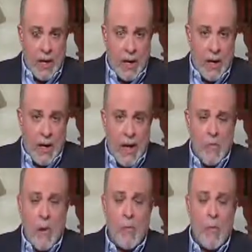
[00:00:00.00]

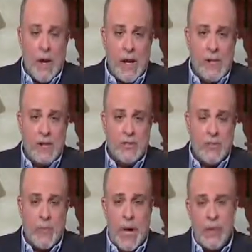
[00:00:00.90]
And one of the things
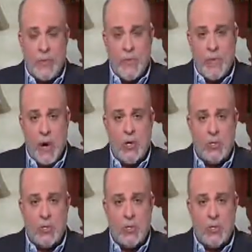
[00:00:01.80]
that bothers me most,